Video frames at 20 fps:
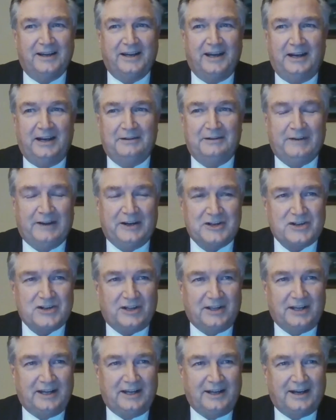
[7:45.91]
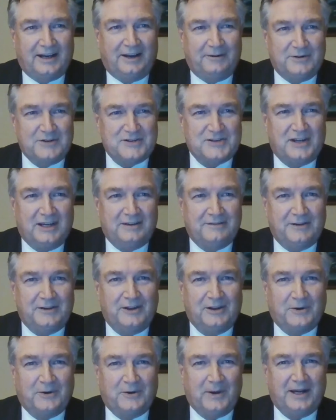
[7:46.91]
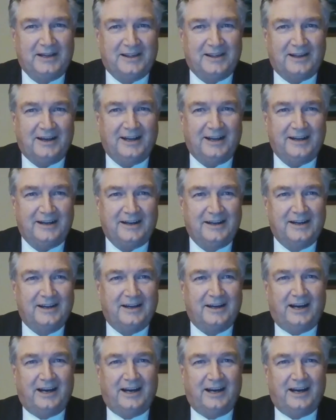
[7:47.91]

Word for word: And eventually I was given the green light.